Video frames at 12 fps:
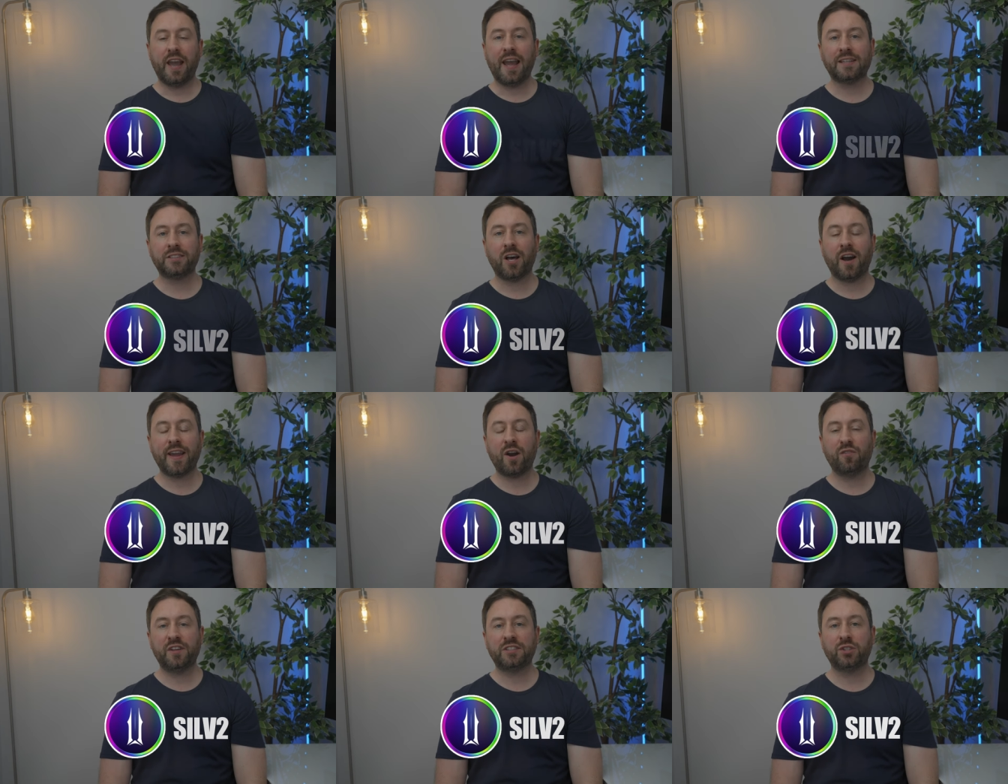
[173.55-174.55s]

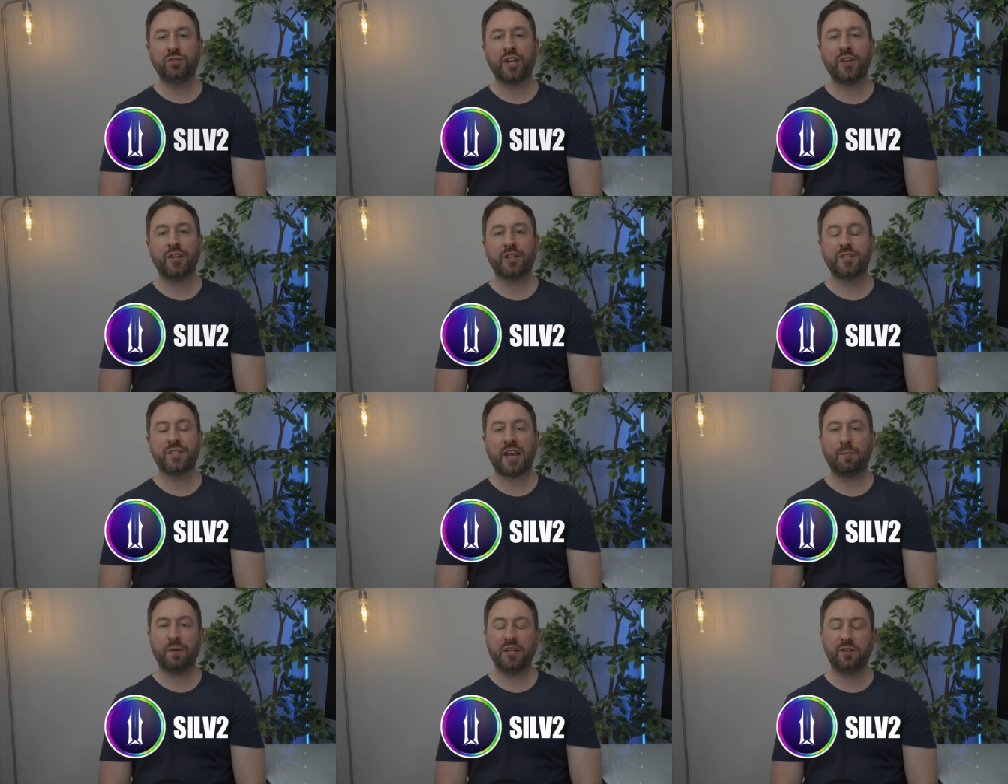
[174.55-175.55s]
SILV2 tokens
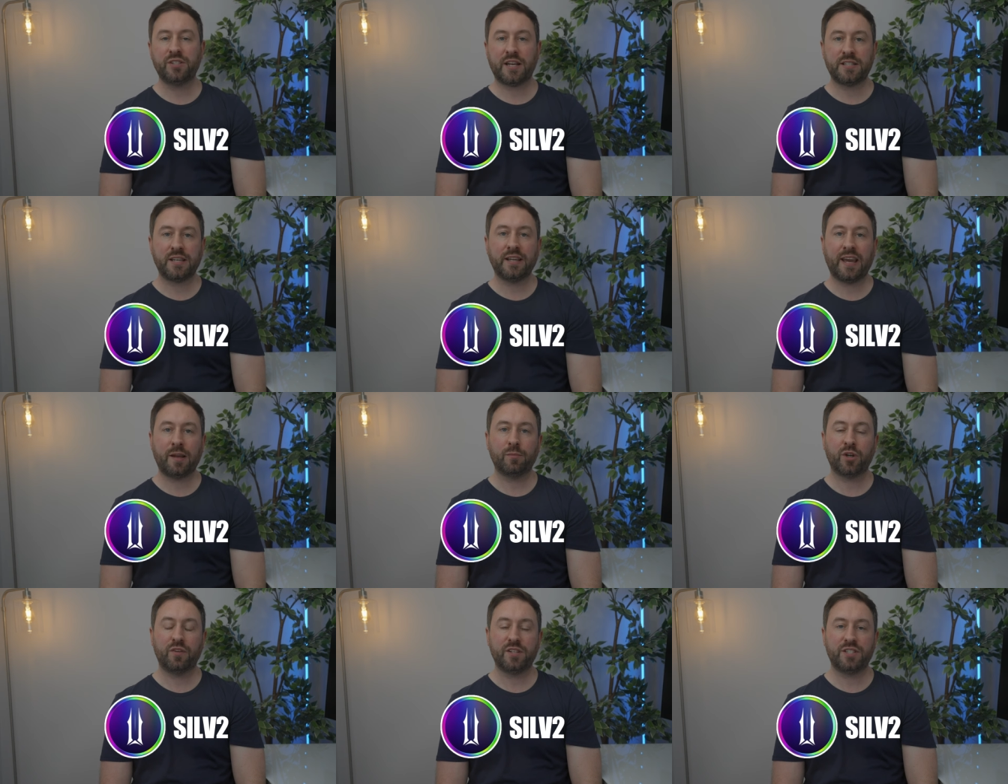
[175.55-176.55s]
can be used as in game
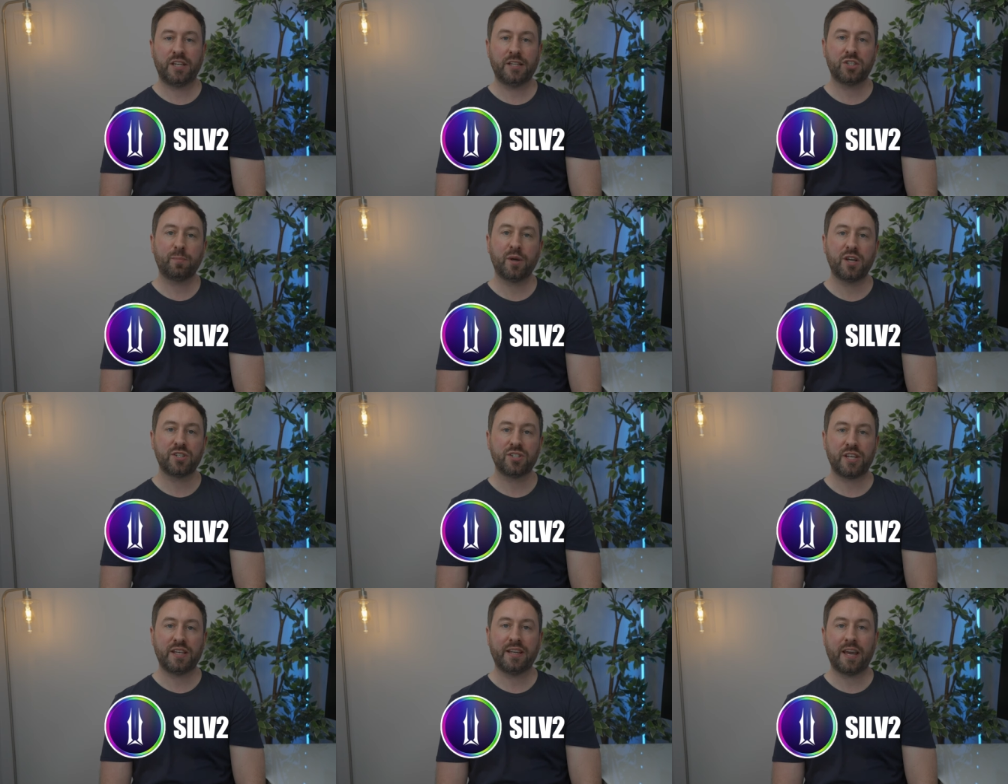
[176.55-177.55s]
currency to purchase
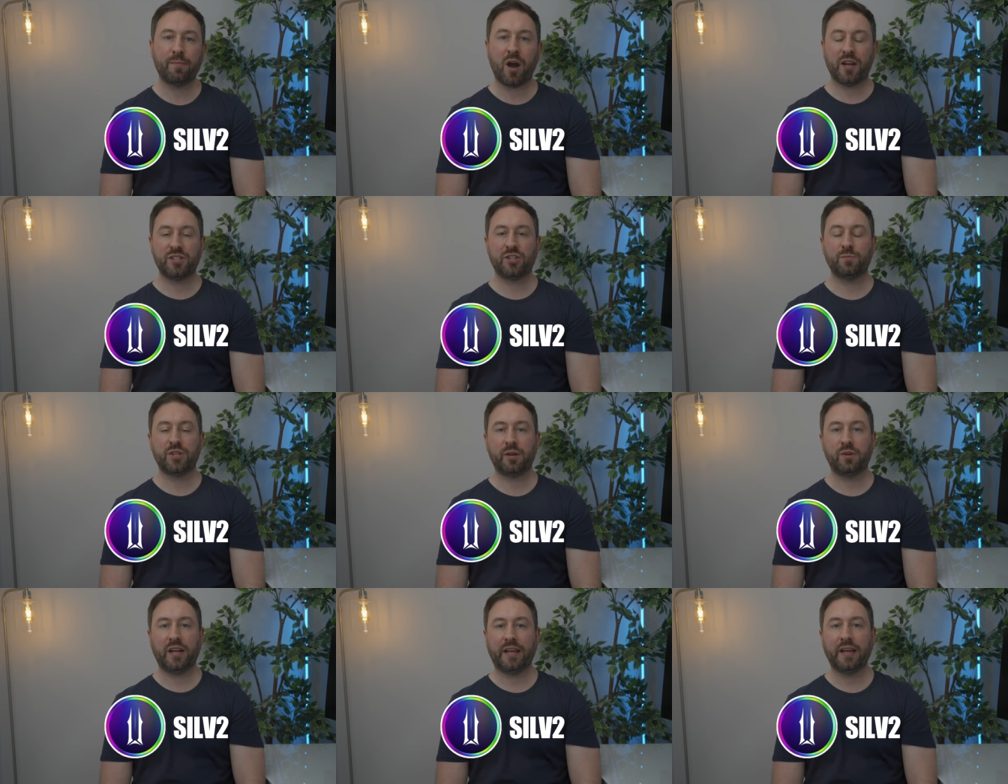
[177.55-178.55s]
in game items
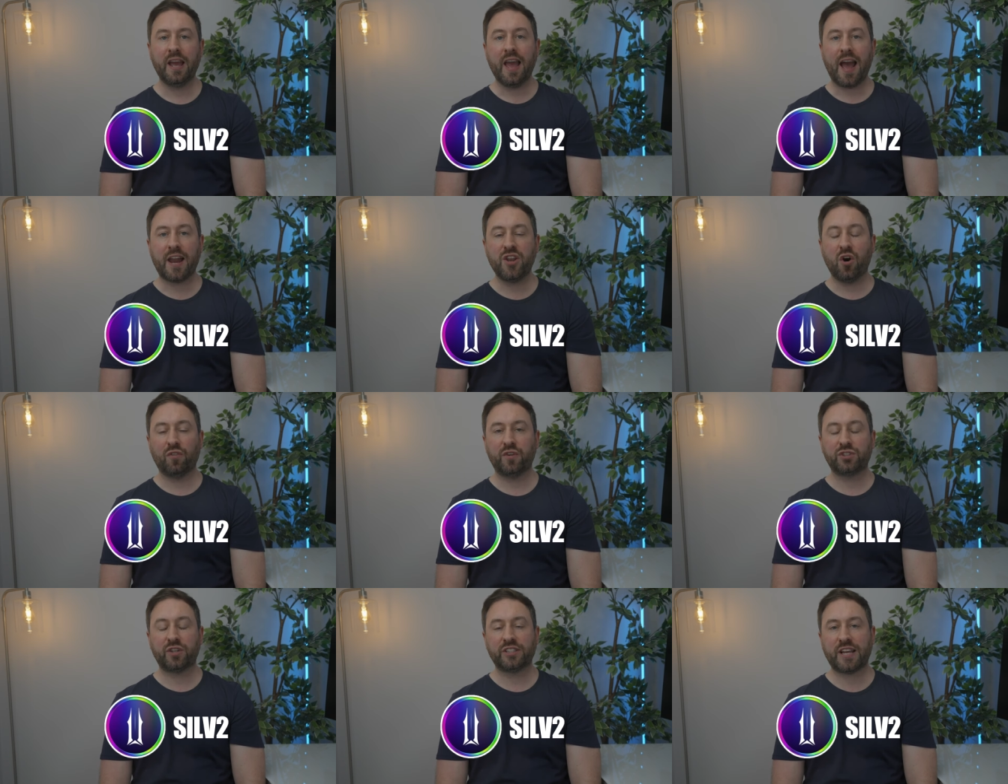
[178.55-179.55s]
only and not
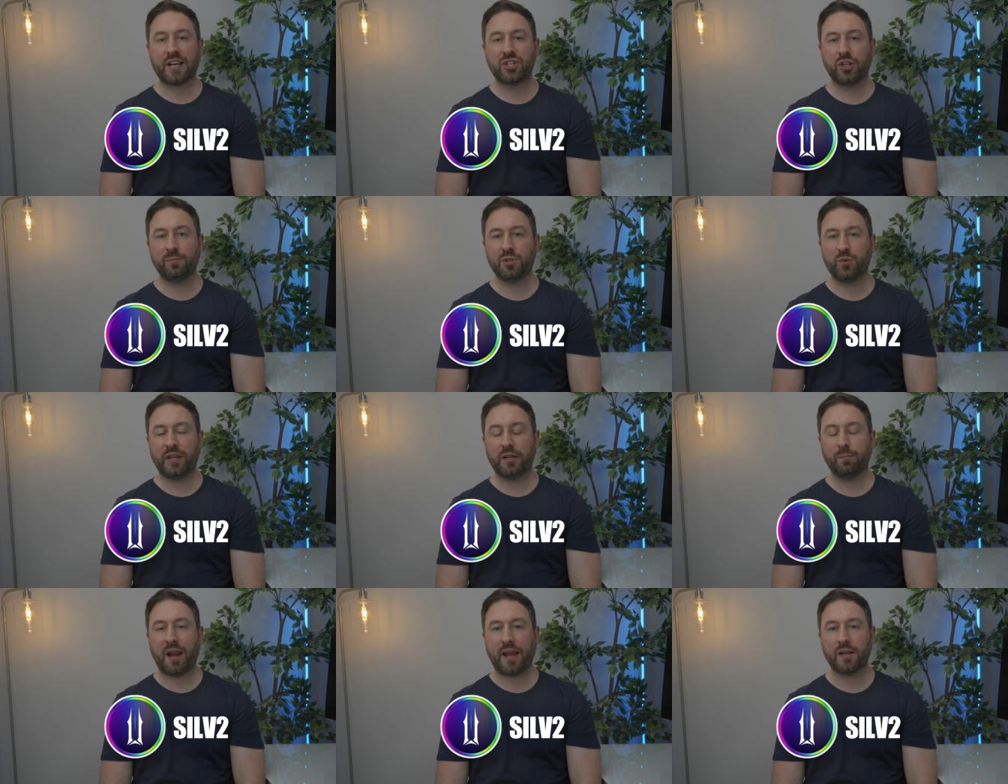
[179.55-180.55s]
for transaction
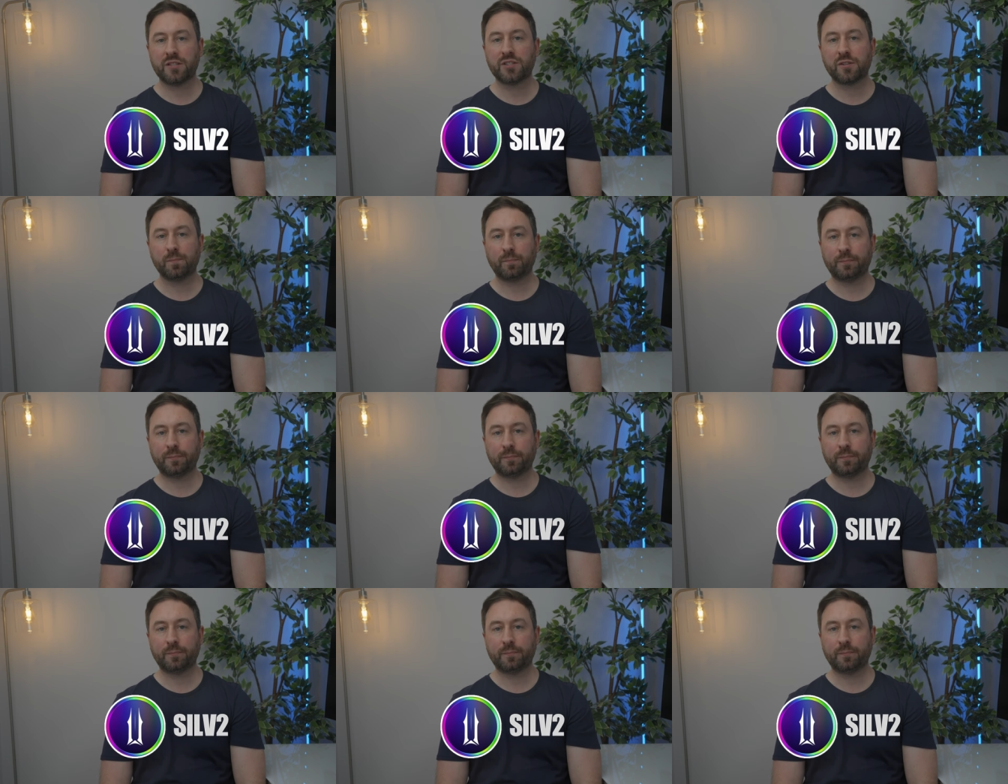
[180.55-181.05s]
between players.